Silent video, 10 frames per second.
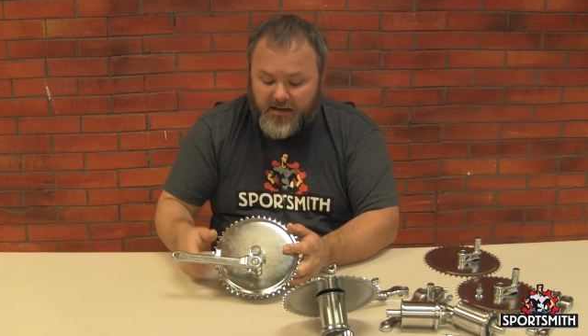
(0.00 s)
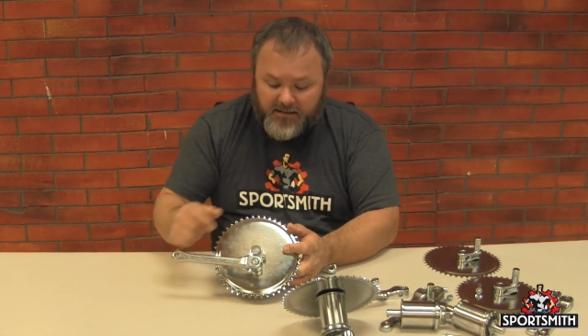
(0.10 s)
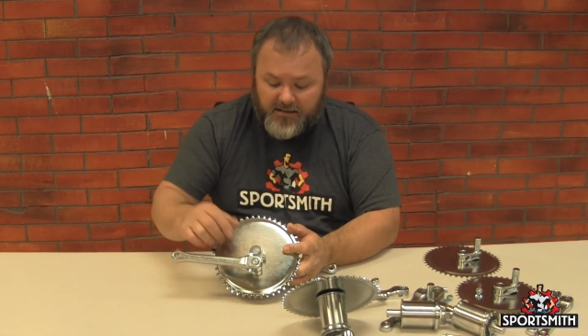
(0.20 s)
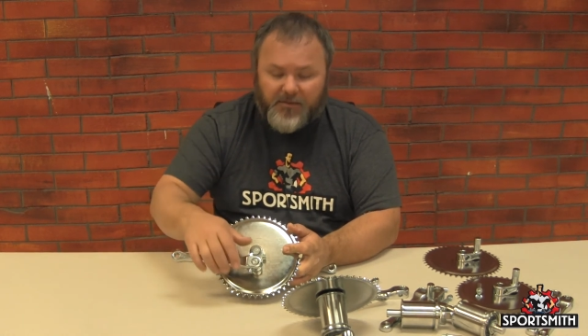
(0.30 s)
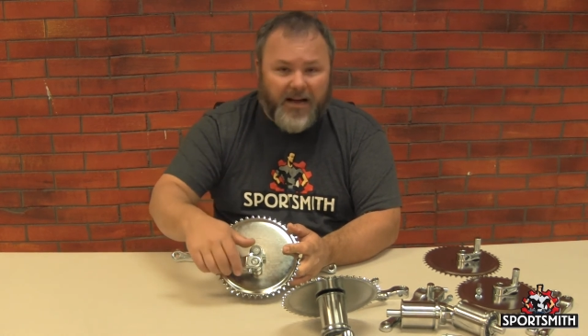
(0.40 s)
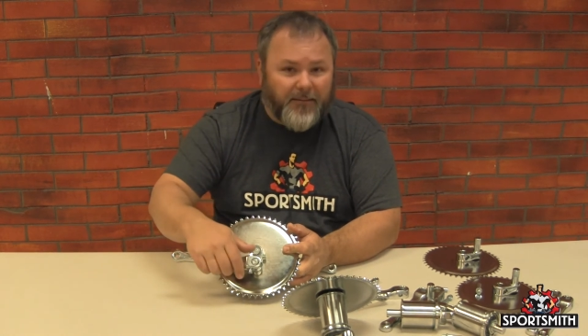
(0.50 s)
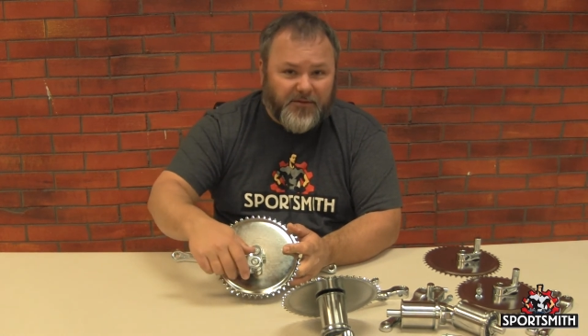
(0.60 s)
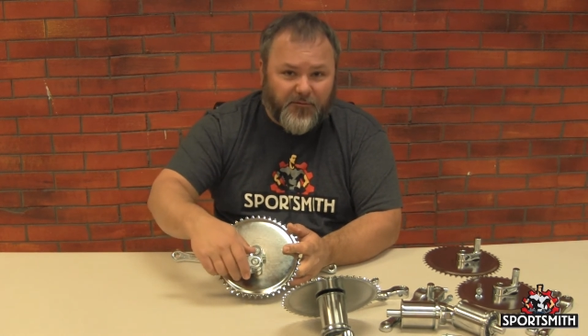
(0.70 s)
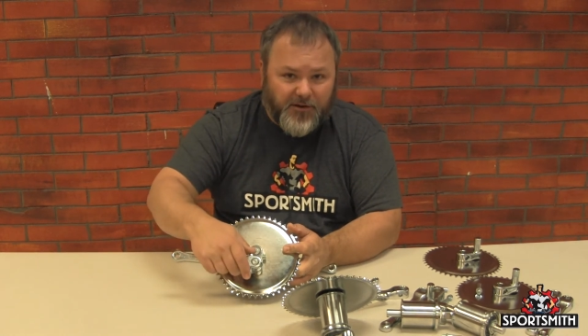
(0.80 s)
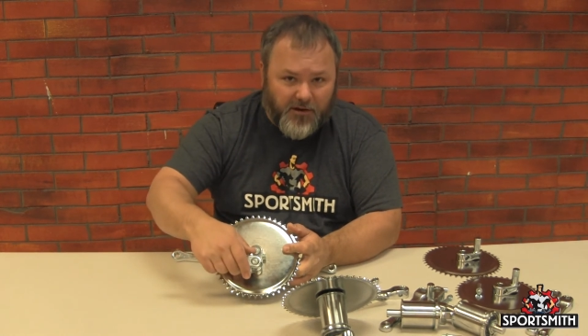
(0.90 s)
Sometimes
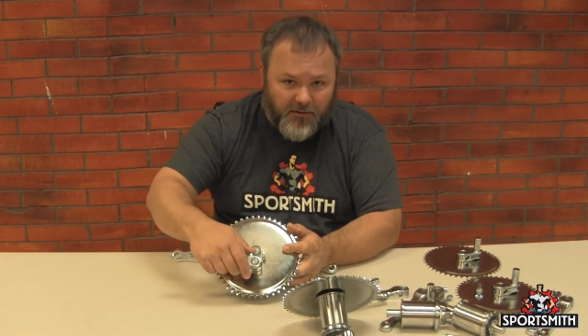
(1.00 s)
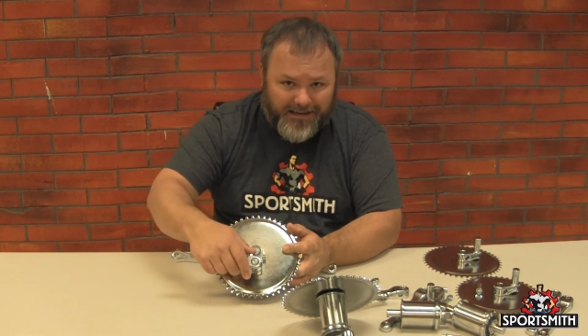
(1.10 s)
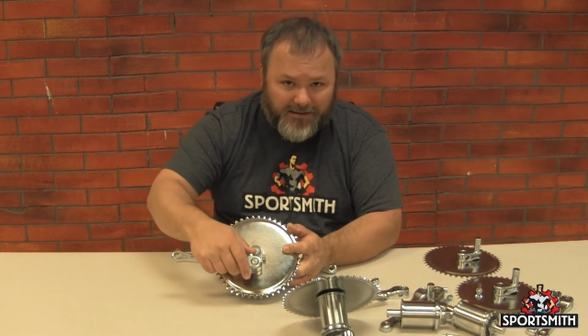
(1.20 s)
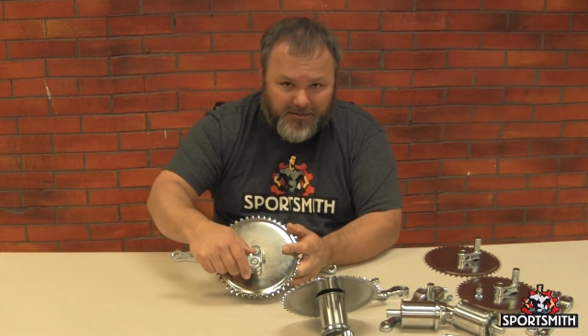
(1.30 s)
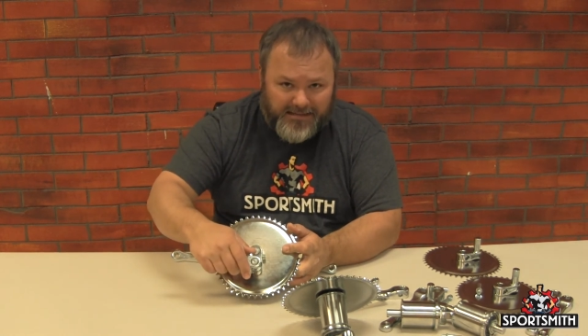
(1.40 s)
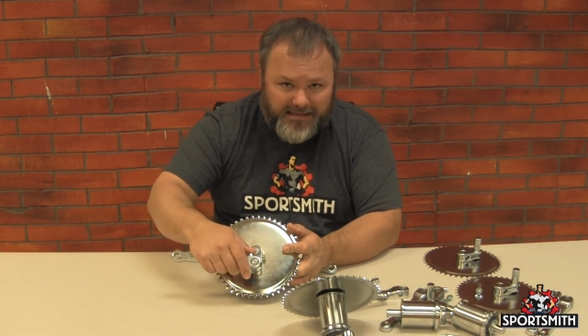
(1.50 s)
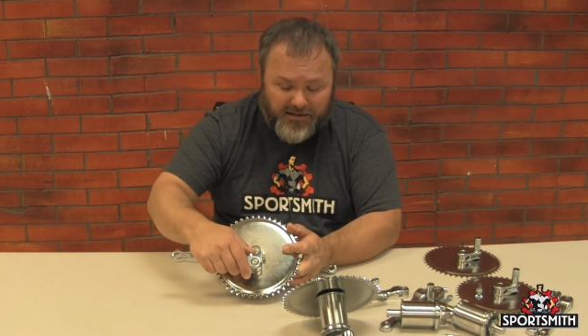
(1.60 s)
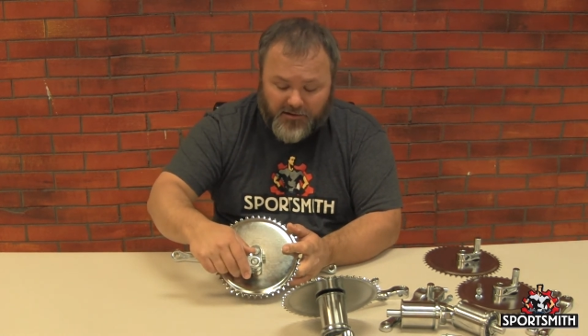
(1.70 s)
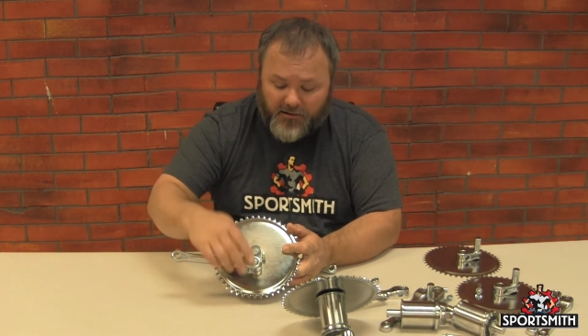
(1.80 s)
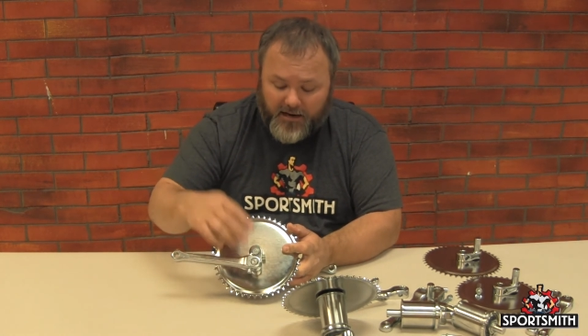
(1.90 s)
if we don't get them
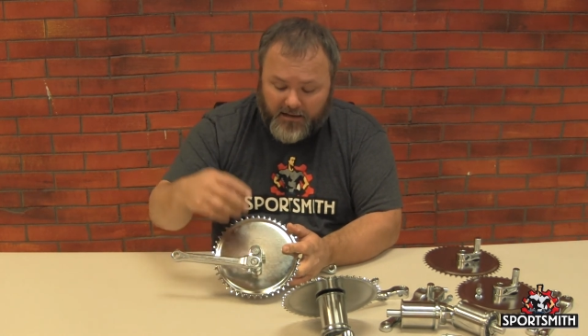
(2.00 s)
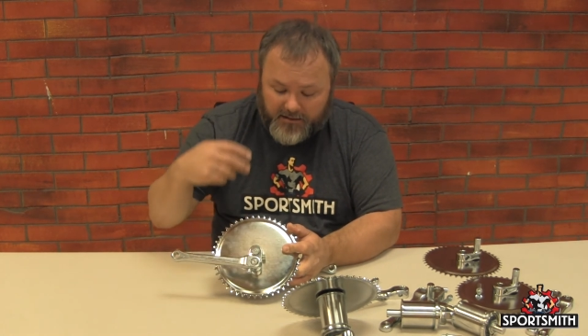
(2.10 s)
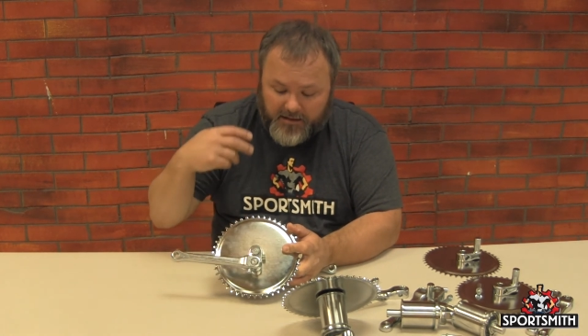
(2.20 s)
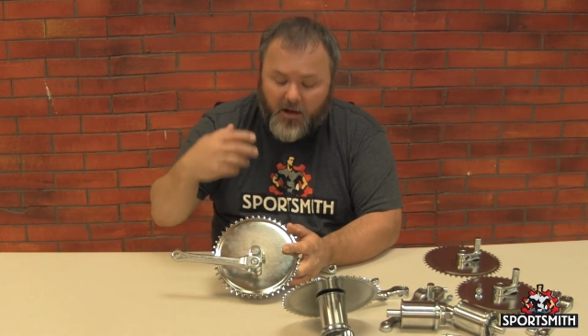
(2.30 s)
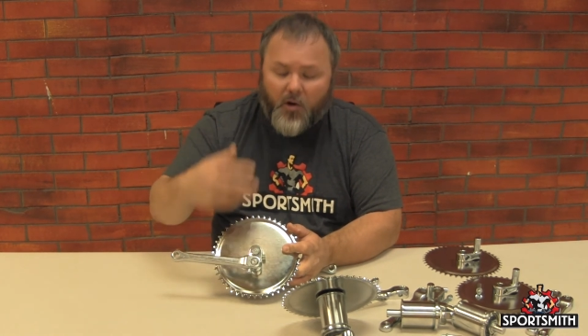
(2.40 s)
seated correctly,